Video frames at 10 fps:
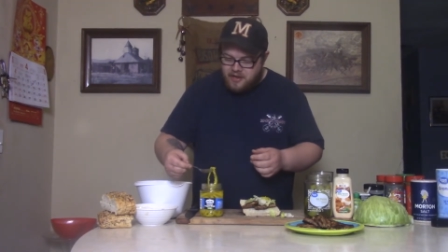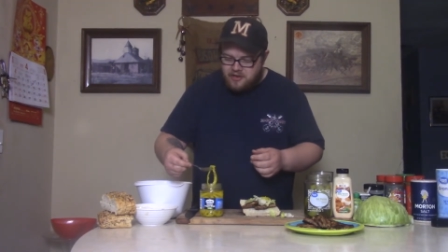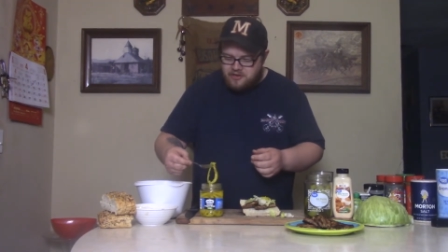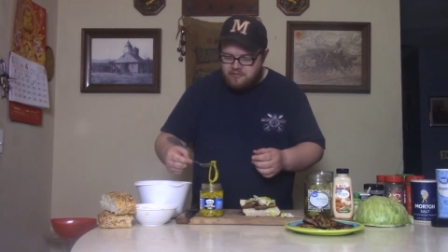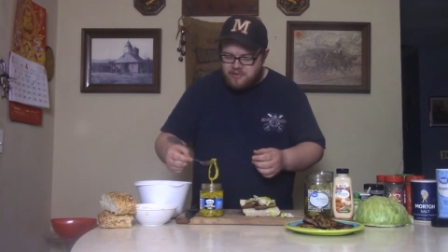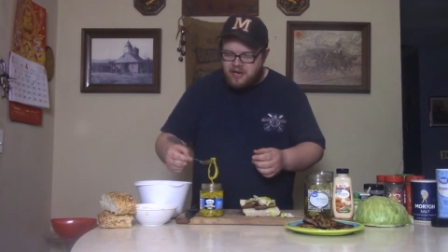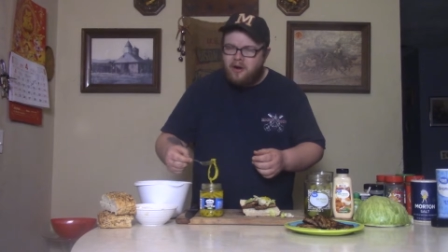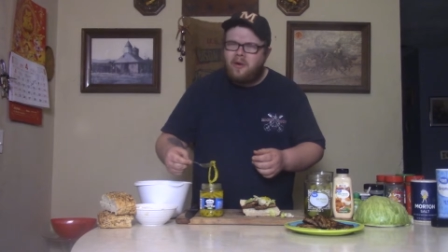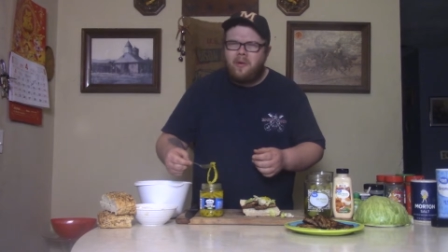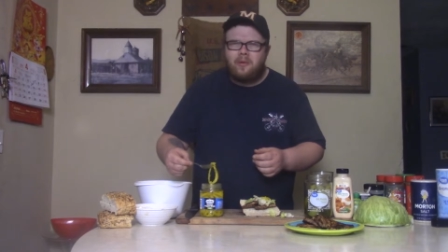you can make a
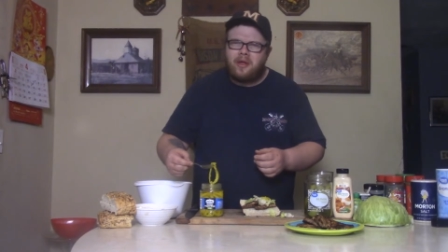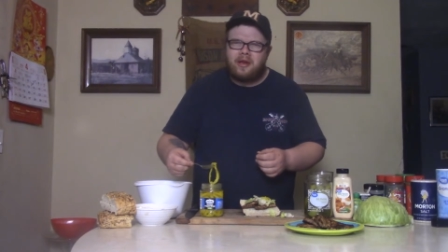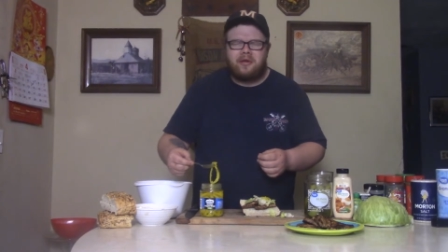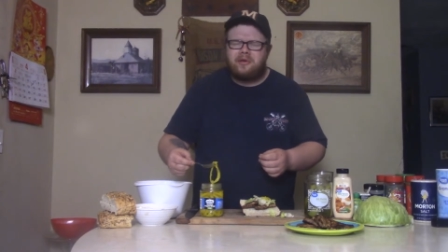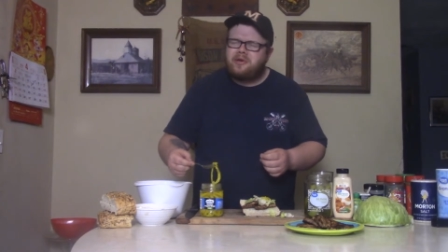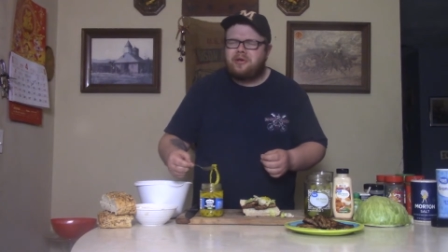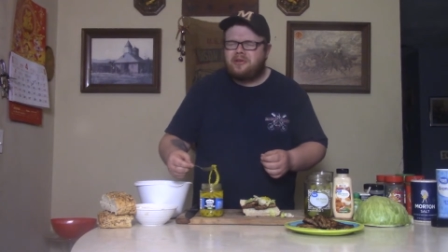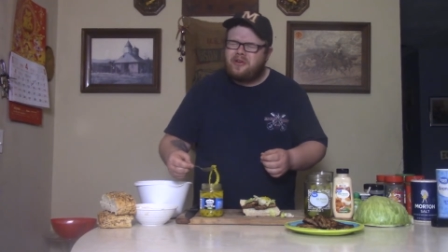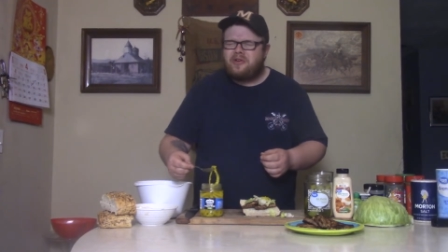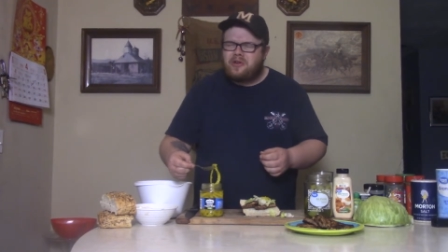whole lot of good,
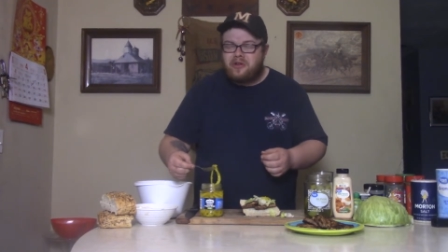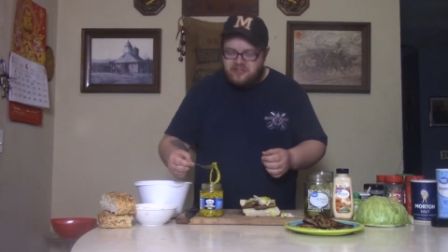good, good.